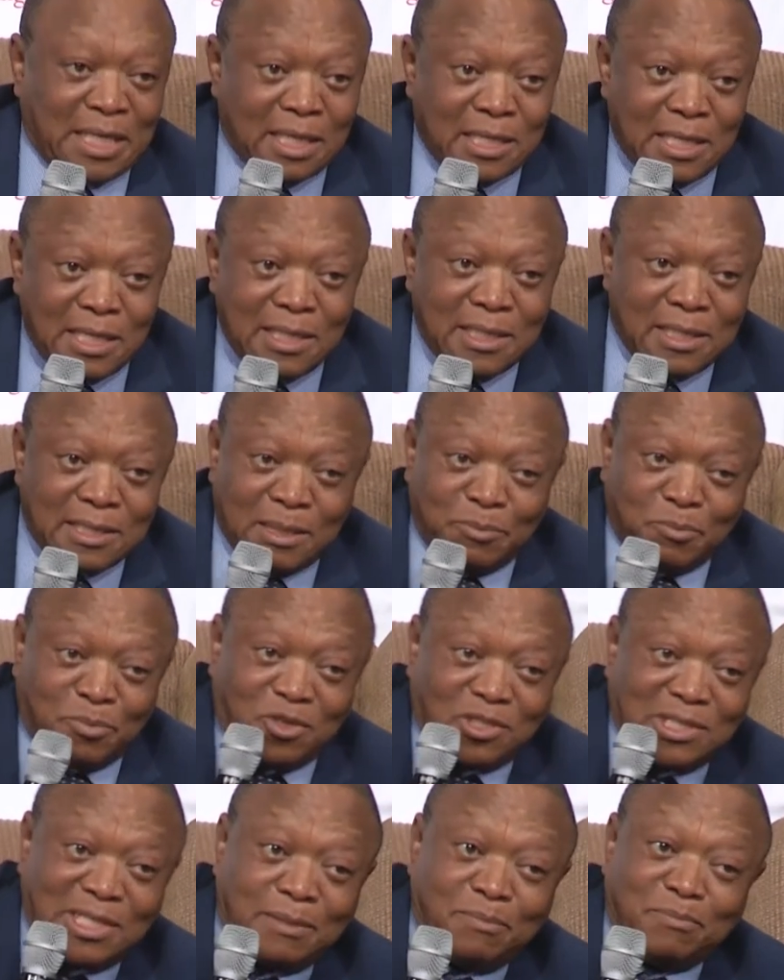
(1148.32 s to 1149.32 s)
I think it's
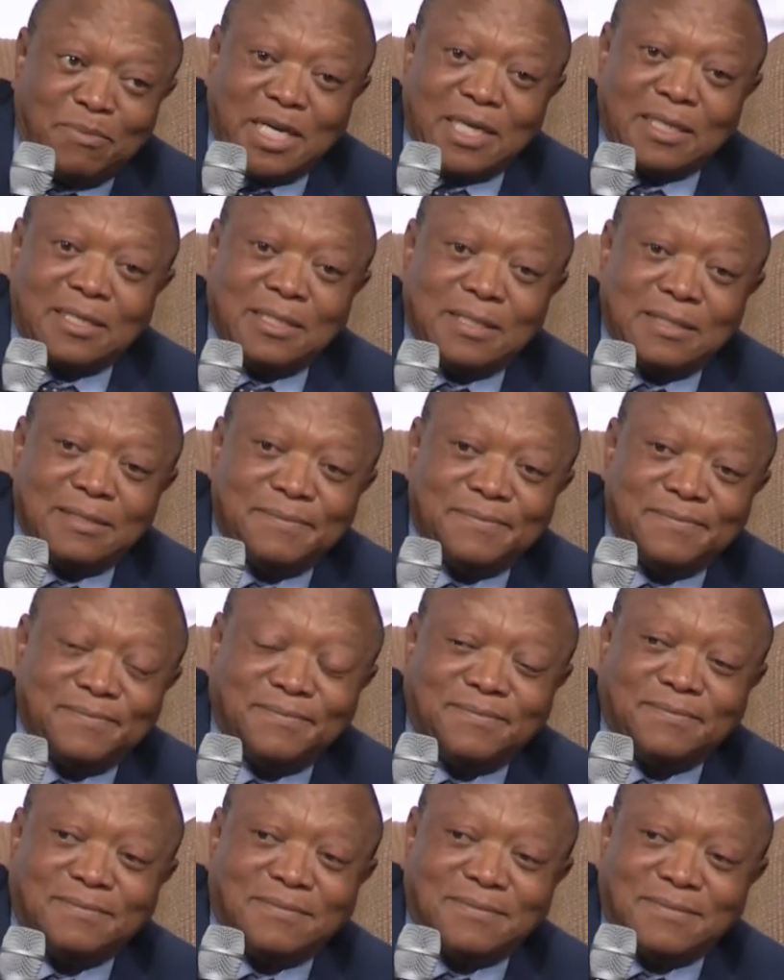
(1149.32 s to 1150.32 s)
important part.
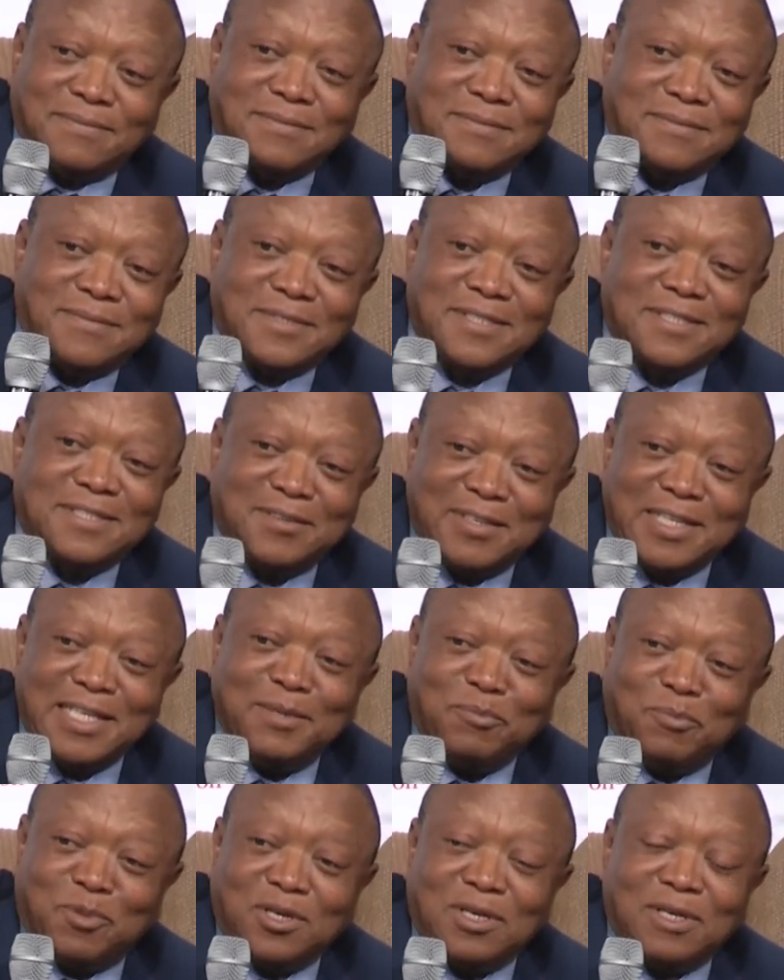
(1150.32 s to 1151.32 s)
Very
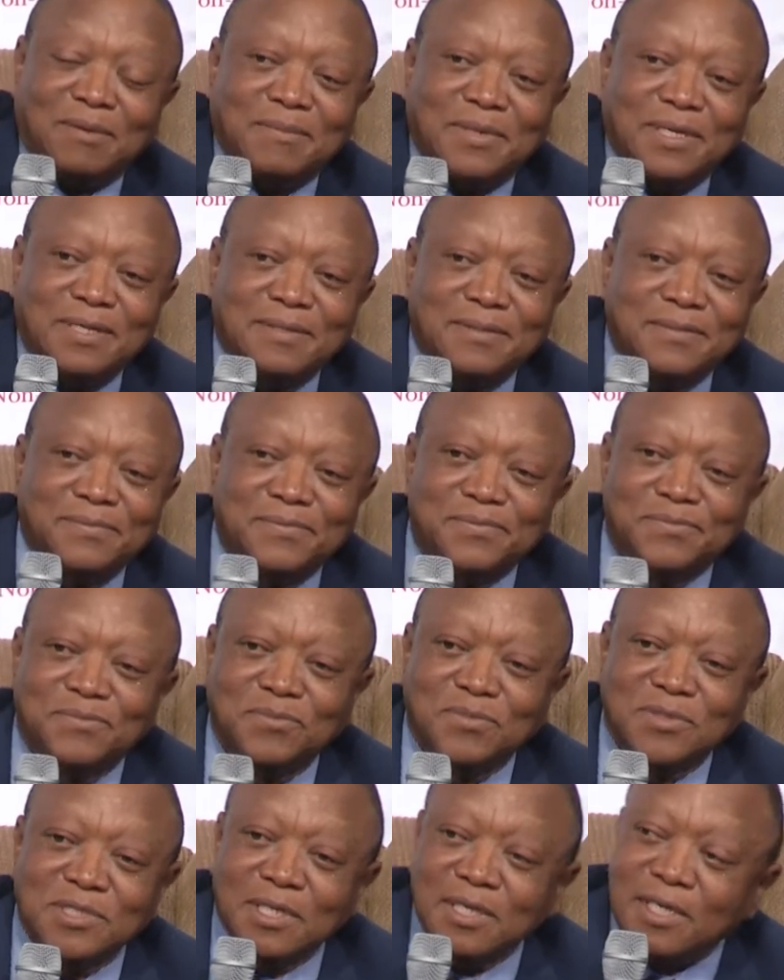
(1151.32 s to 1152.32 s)
important.
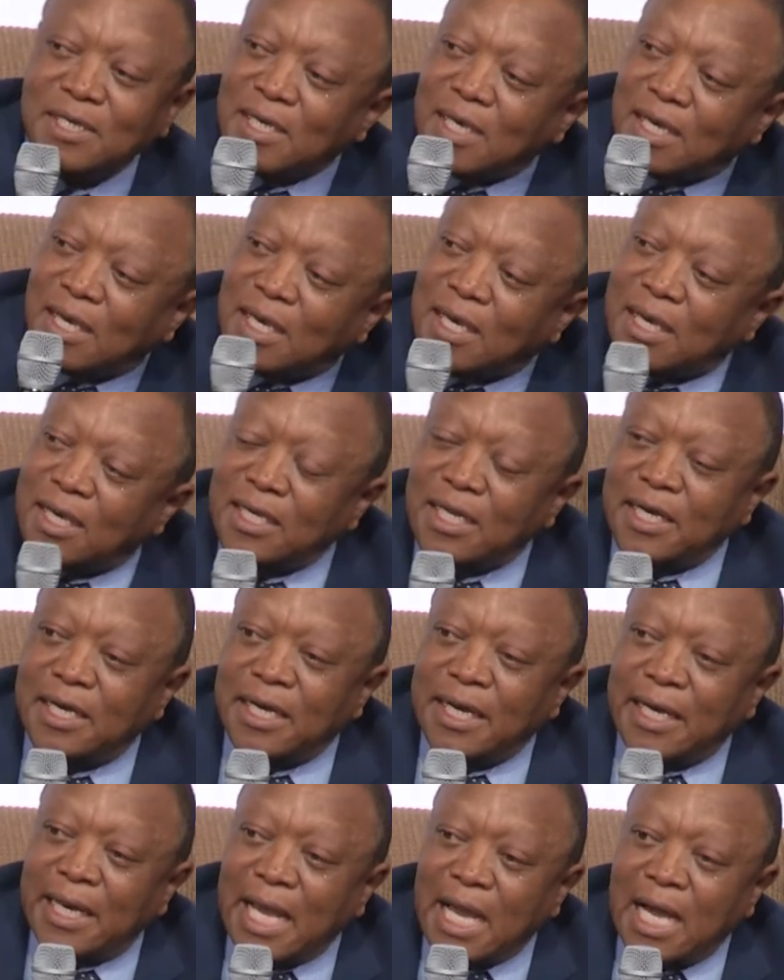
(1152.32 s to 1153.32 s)
One
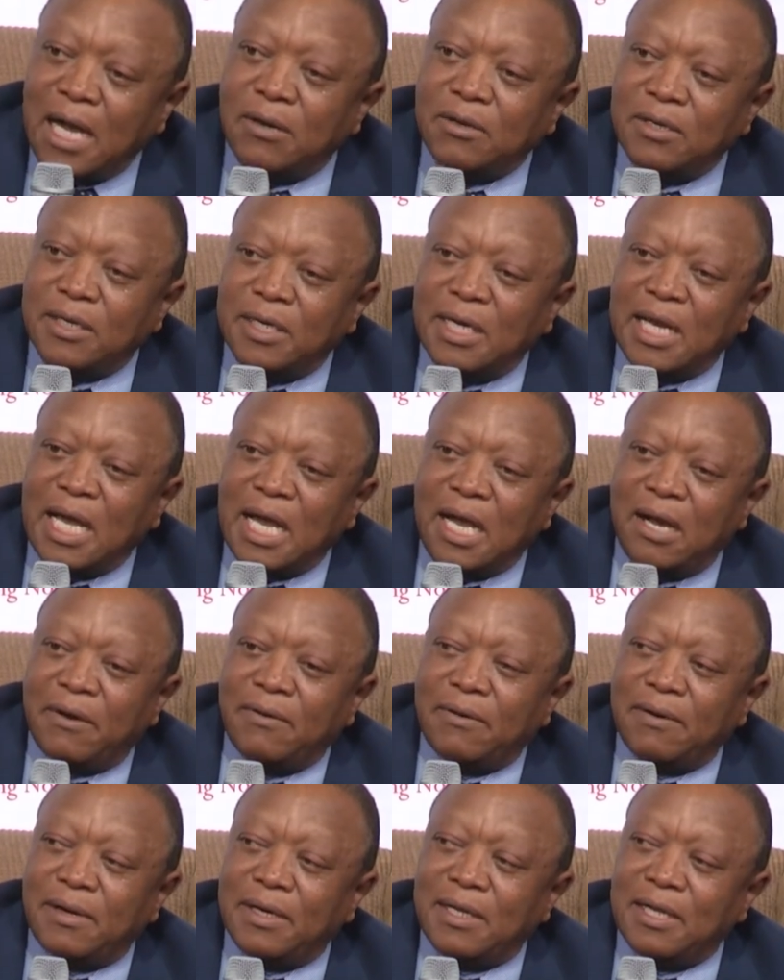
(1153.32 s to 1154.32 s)
moment.
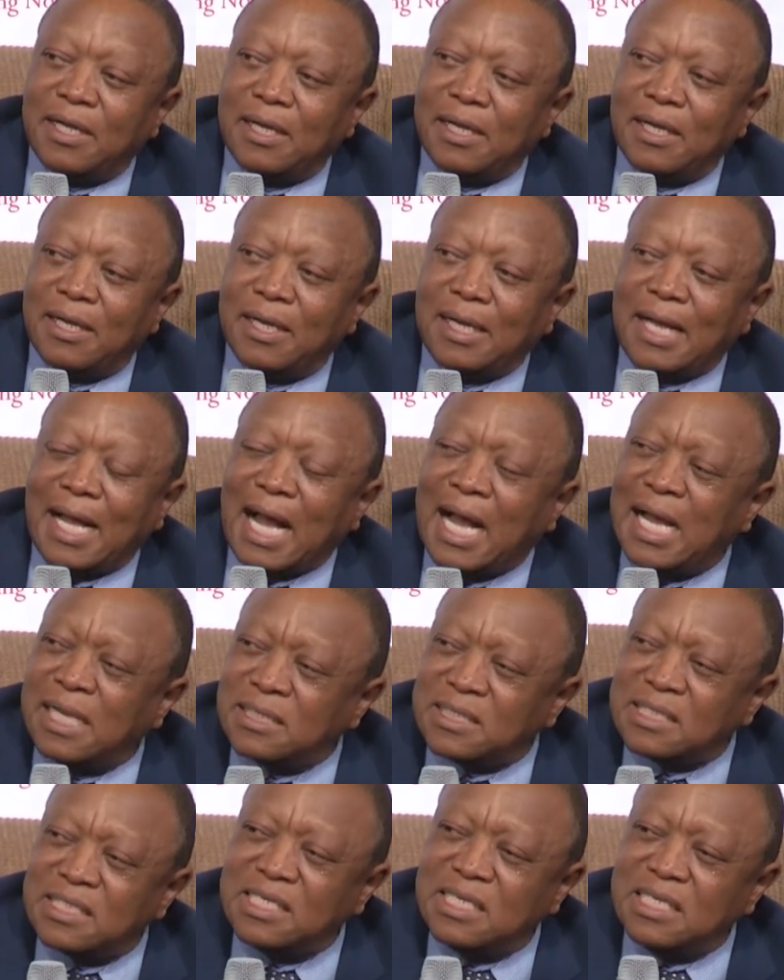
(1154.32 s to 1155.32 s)
Now, I
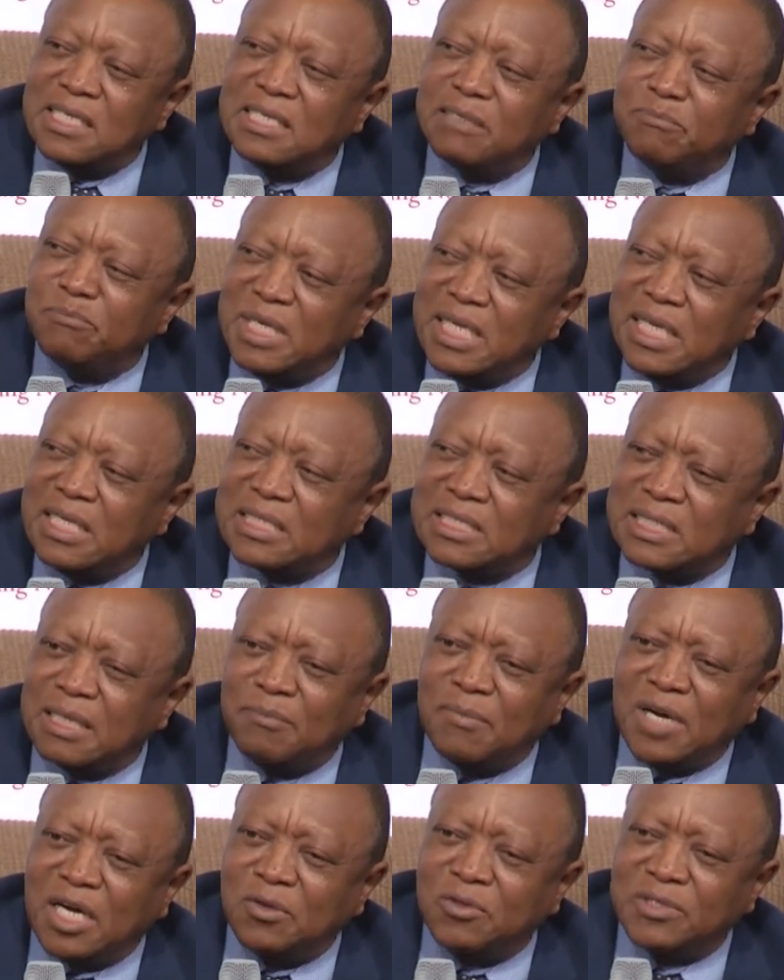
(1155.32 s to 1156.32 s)
see Minister
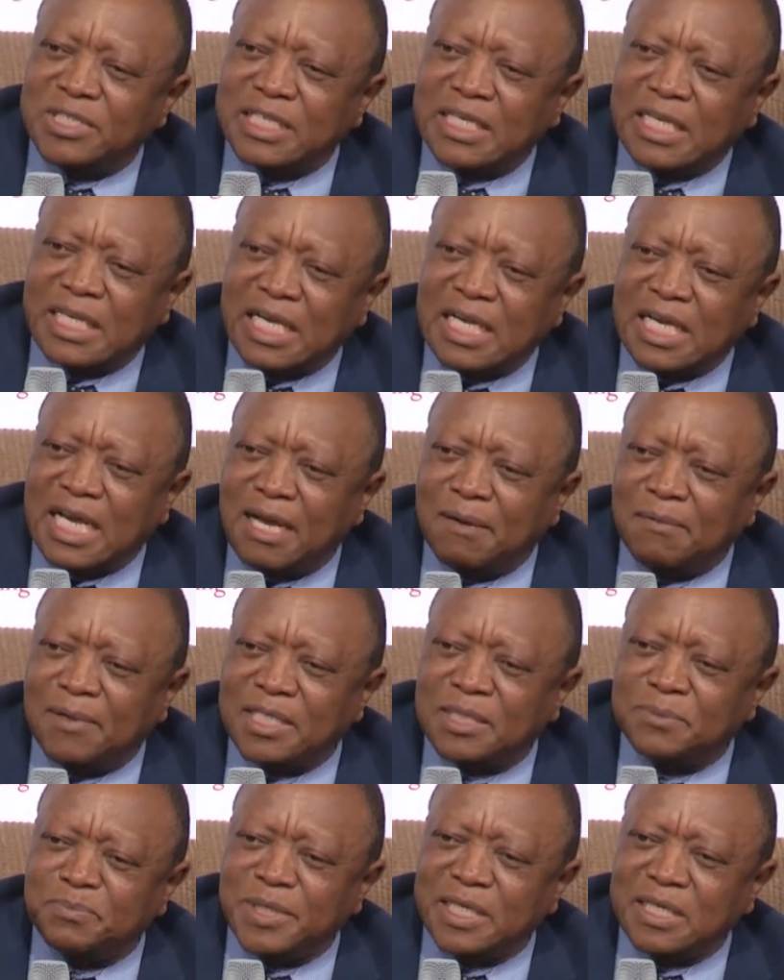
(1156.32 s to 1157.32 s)
Maluzi Gigaba
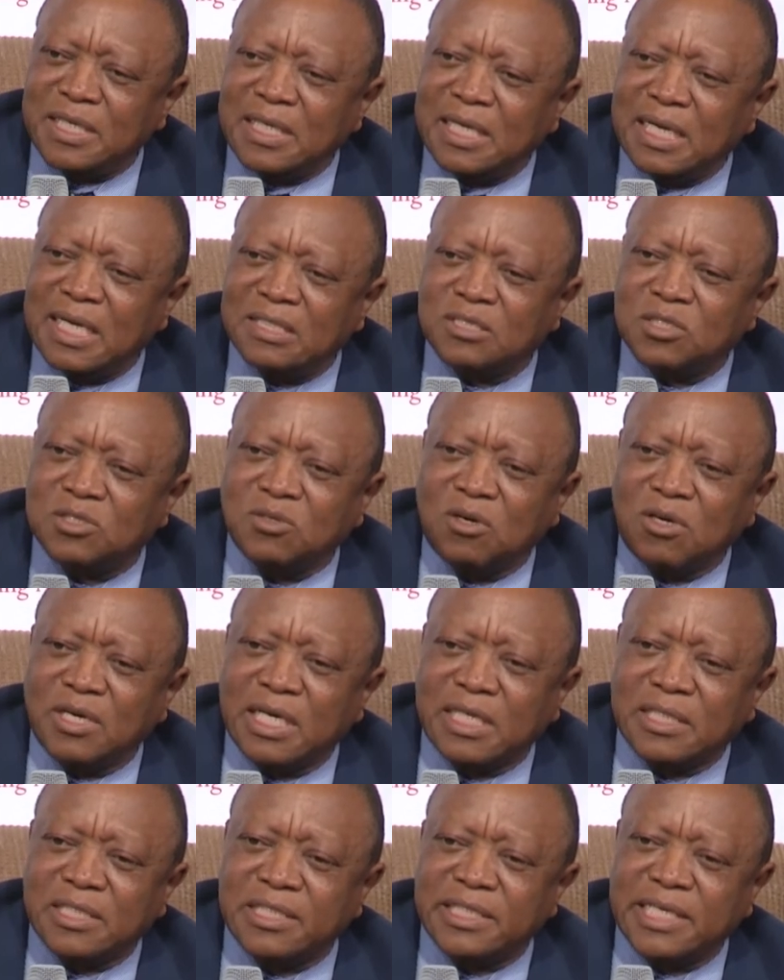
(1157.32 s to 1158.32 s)
speaking at Stock
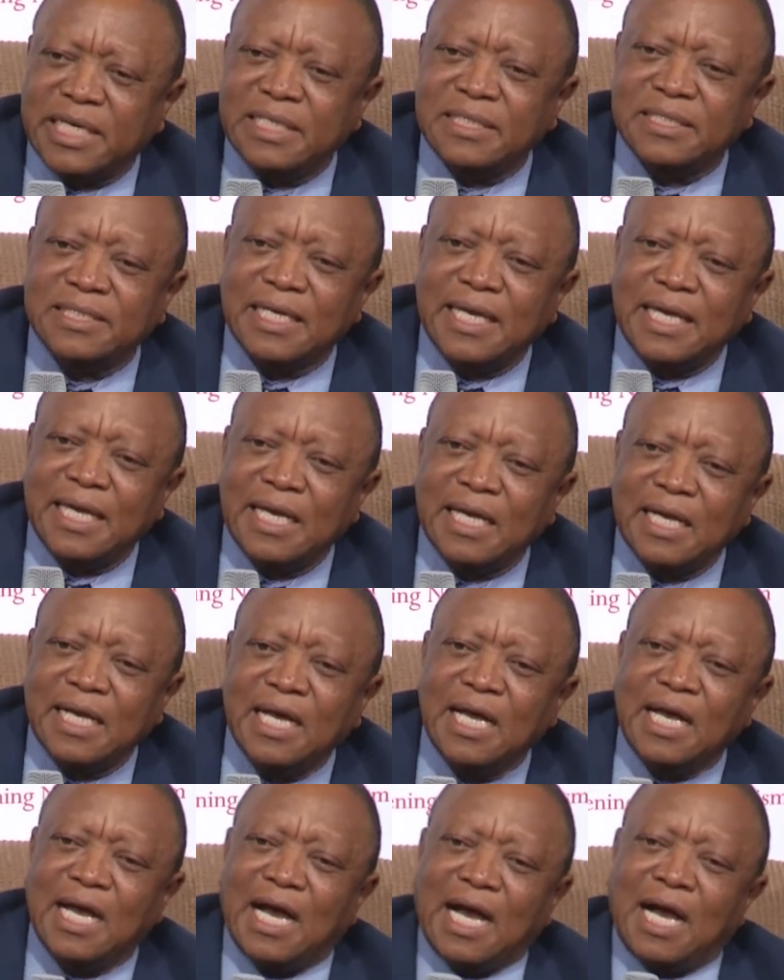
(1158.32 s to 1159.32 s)
Exchange saying,
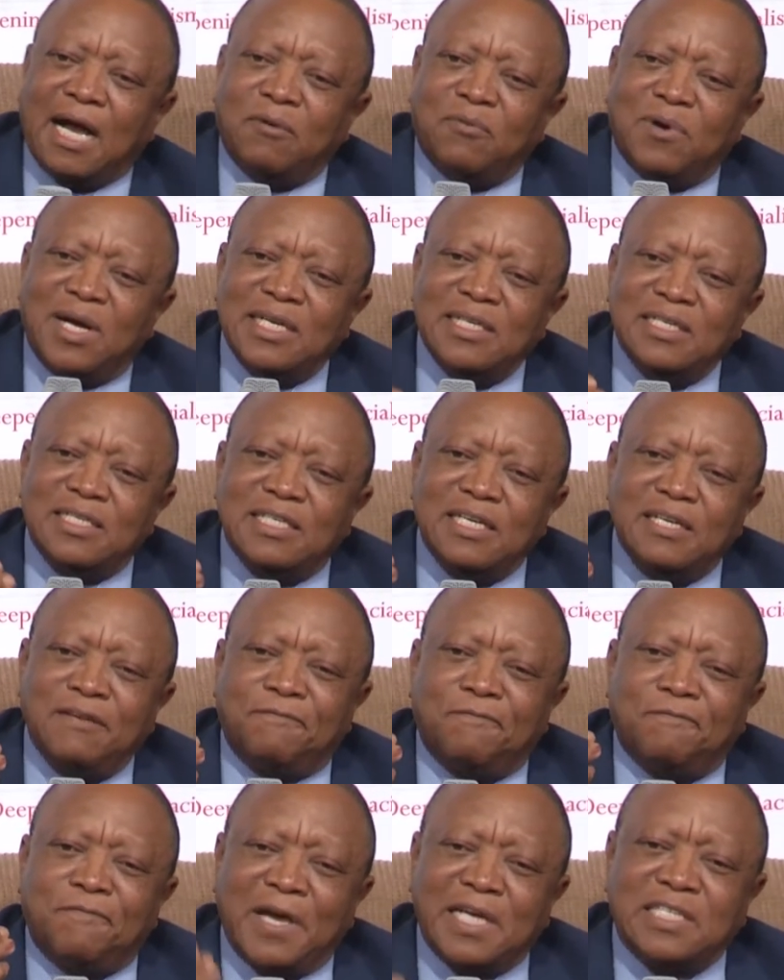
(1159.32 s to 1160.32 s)
I want
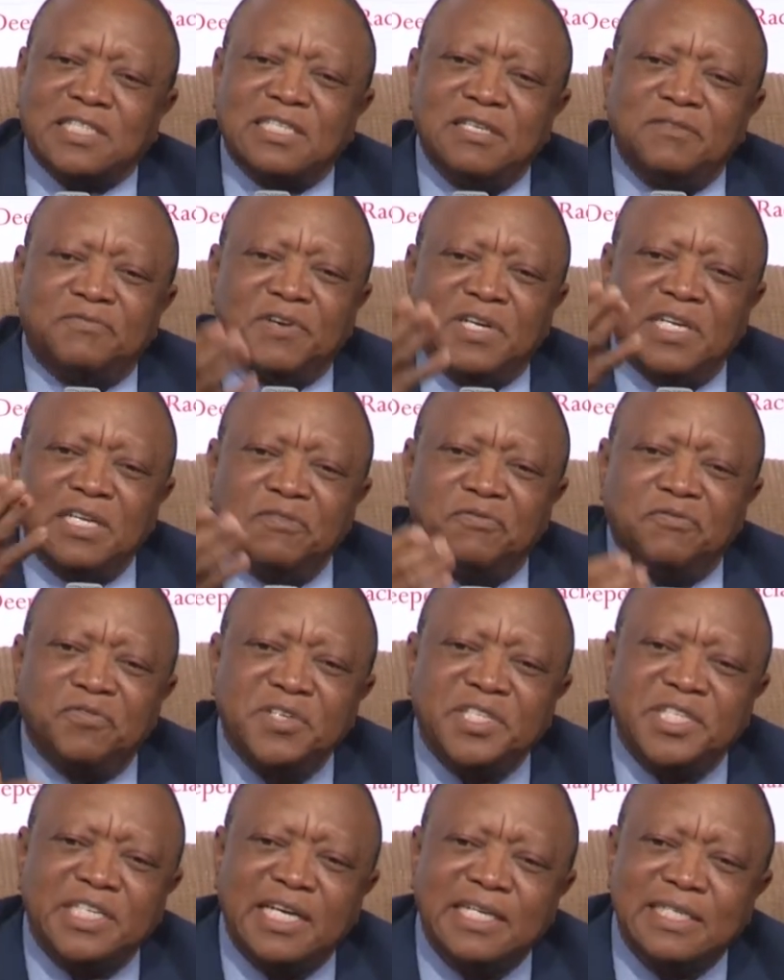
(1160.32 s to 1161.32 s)
effective and
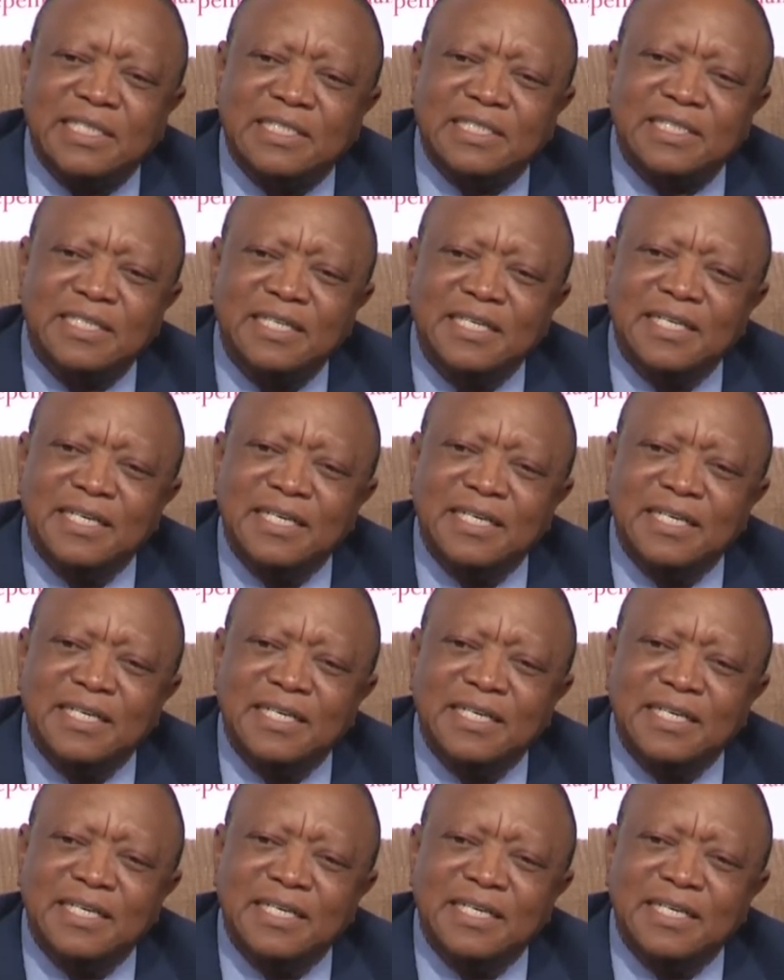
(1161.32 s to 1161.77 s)
efficient